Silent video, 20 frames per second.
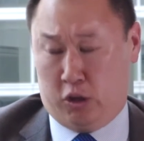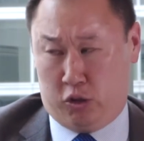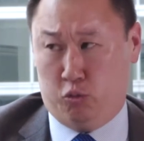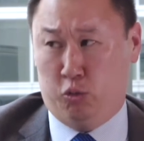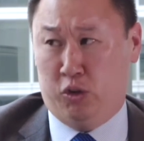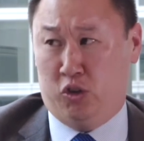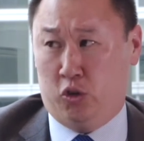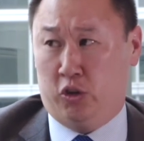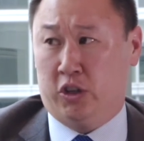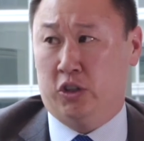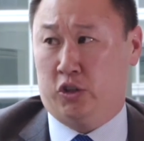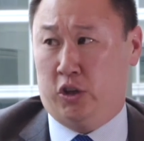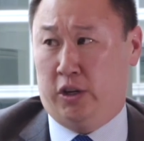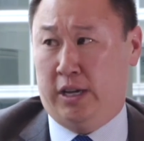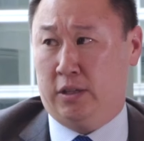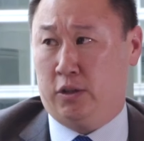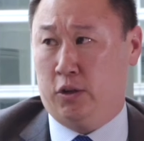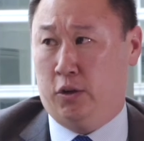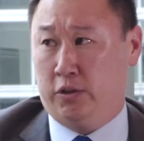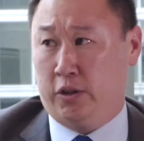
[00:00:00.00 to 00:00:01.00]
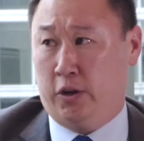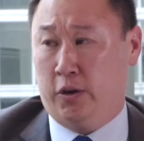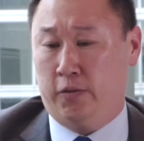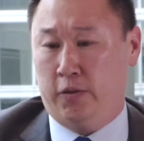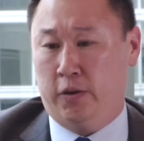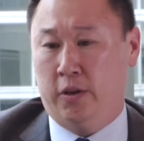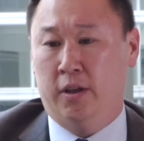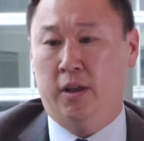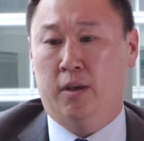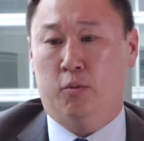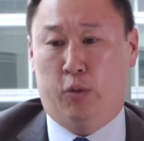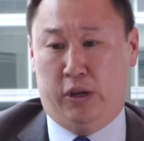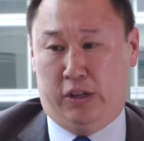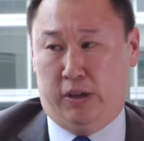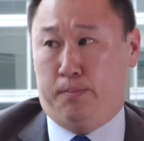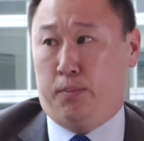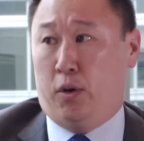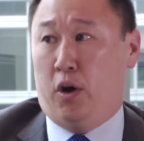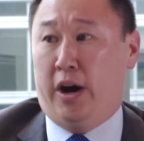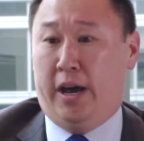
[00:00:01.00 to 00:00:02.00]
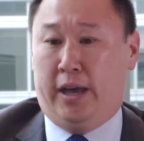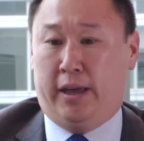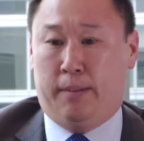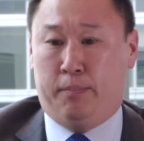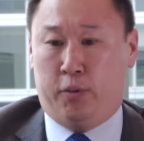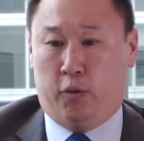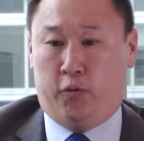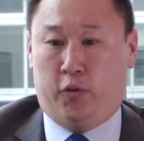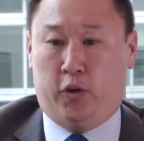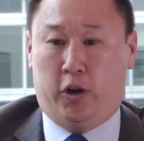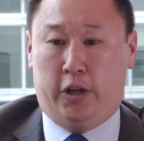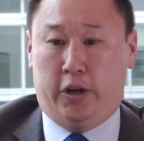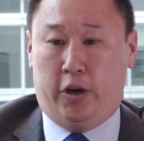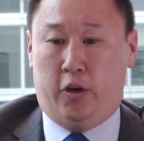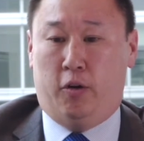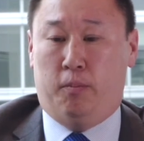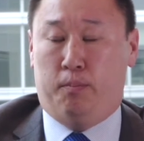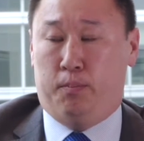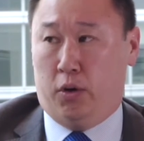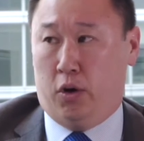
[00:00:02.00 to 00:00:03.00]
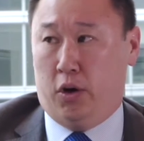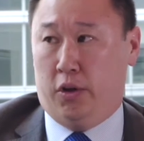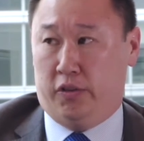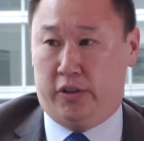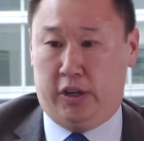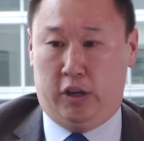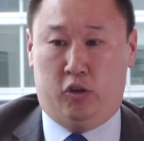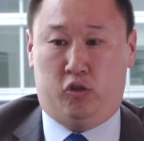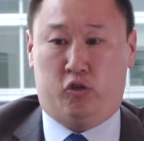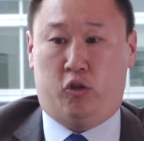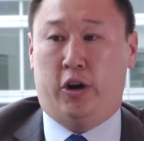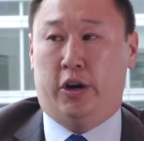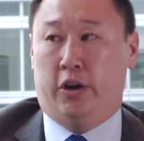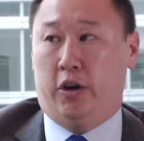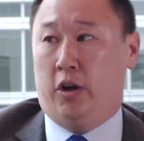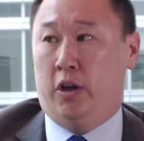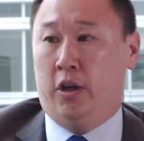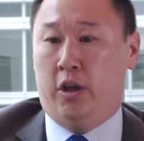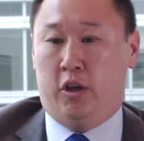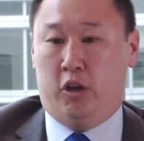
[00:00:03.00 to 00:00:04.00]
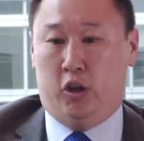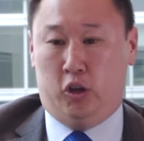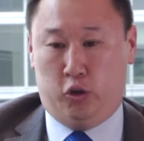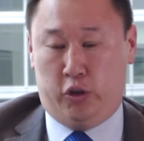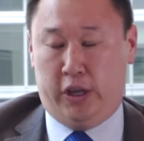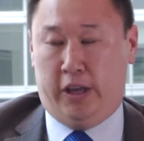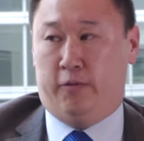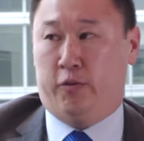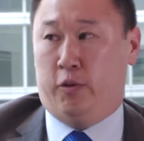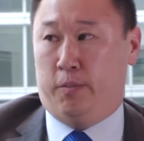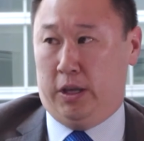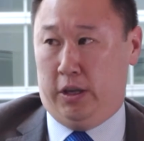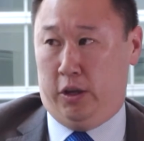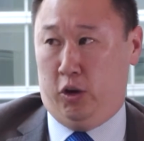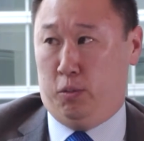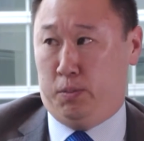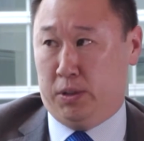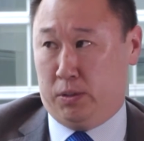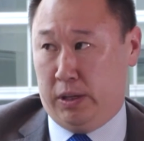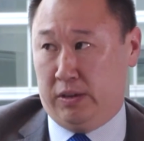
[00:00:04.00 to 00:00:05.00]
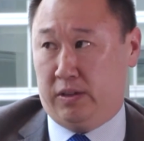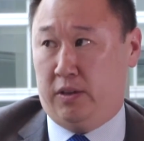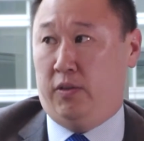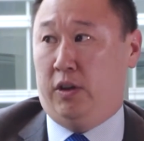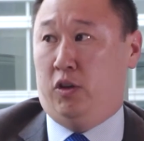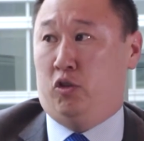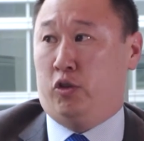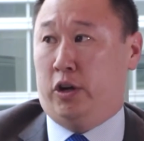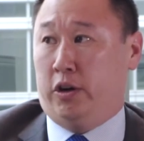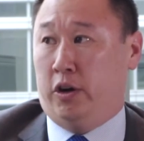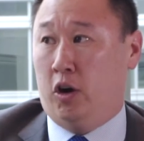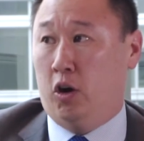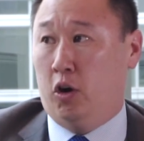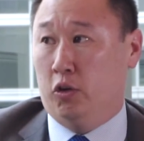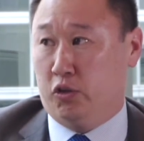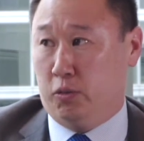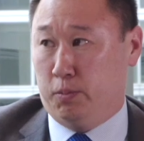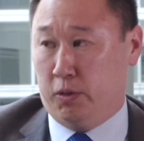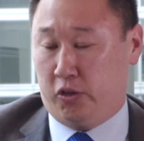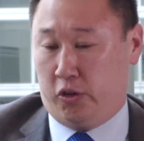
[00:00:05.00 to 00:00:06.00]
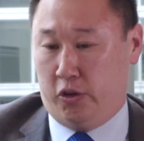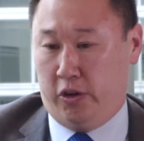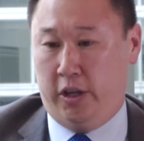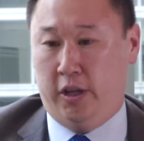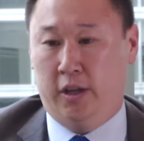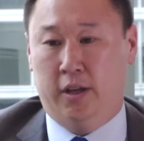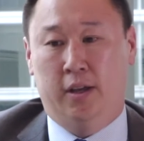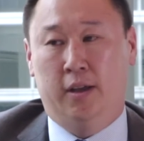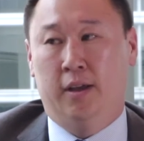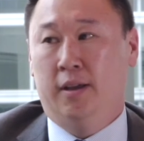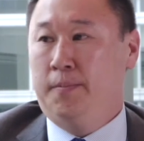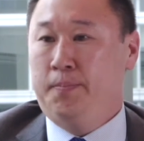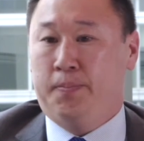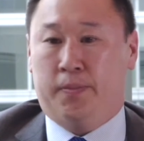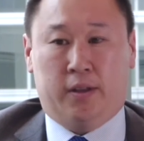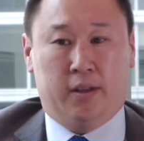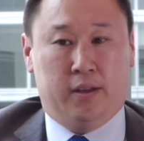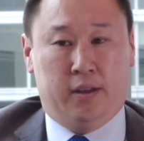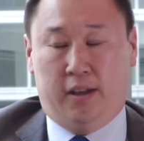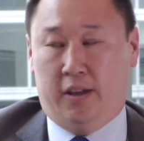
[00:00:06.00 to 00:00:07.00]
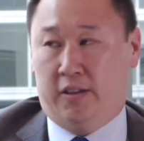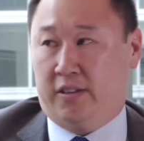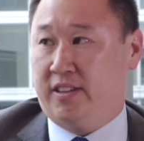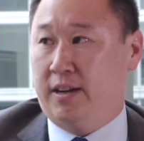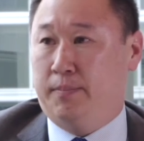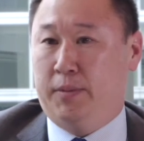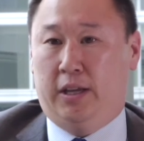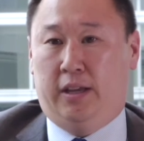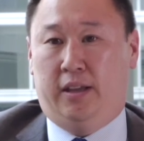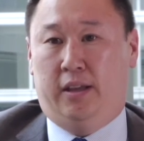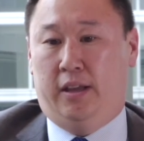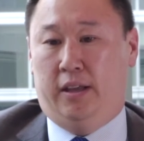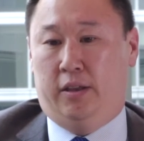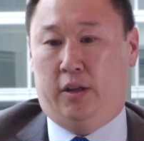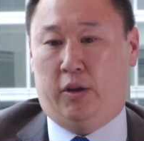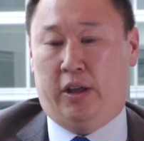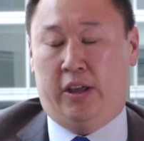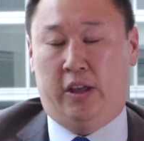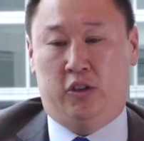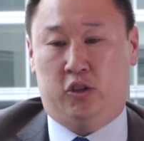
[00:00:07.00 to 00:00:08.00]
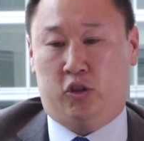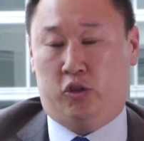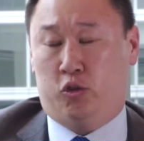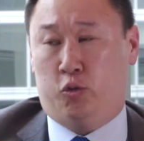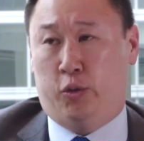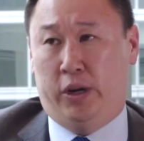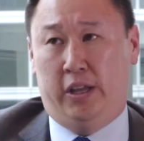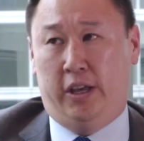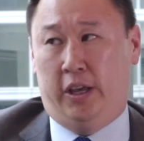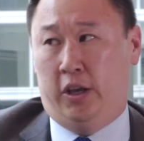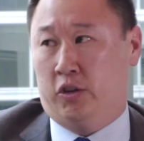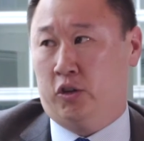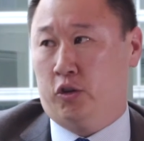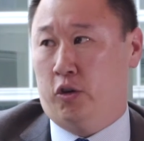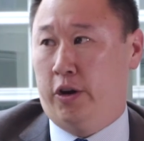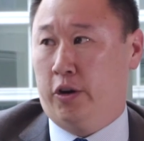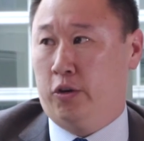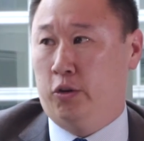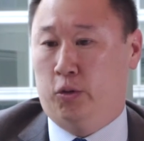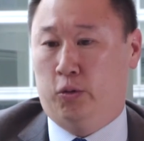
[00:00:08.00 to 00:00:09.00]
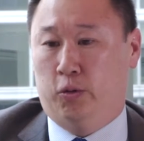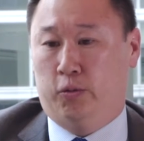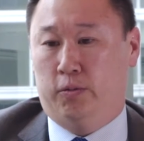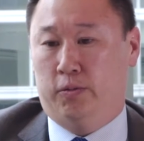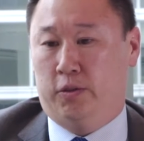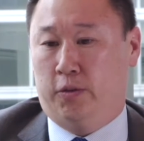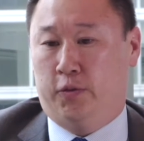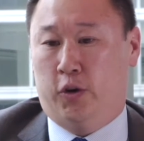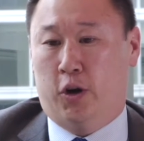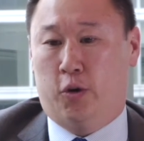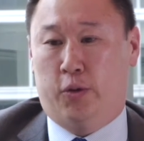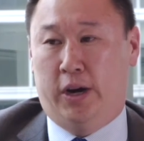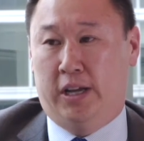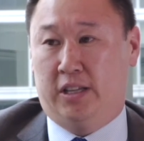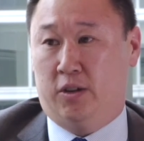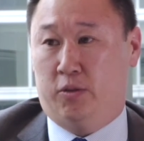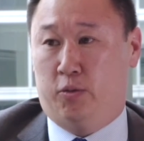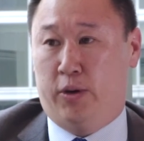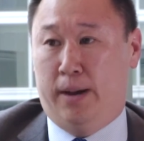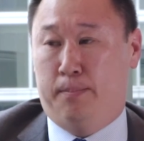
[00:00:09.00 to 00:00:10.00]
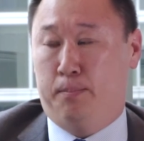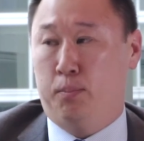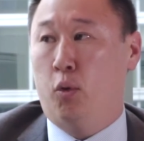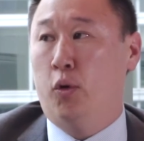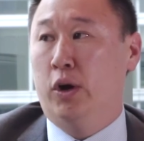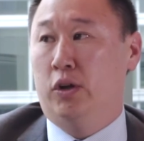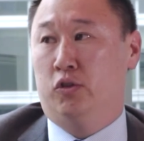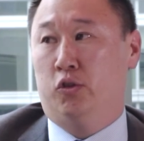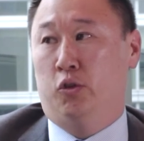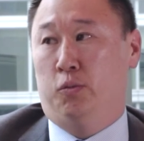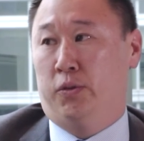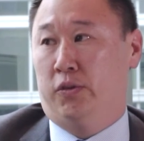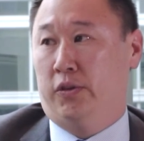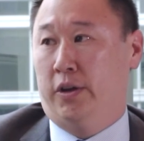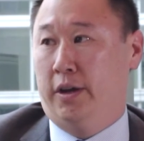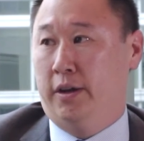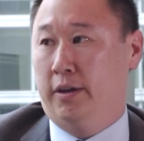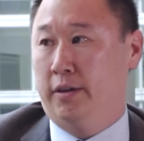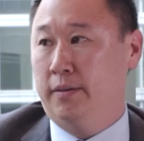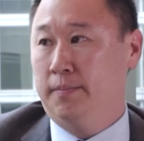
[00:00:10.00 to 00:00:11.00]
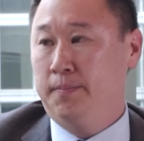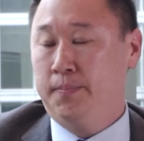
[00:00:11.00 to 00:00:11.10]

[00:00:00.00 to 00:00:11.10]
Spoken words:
we should concern ourselves of when you're buying a portfolio of bonds that you're looking from a yield perspective and you're trying to hold to maturity, is something in the 20-year historical default rates at around 0.2%.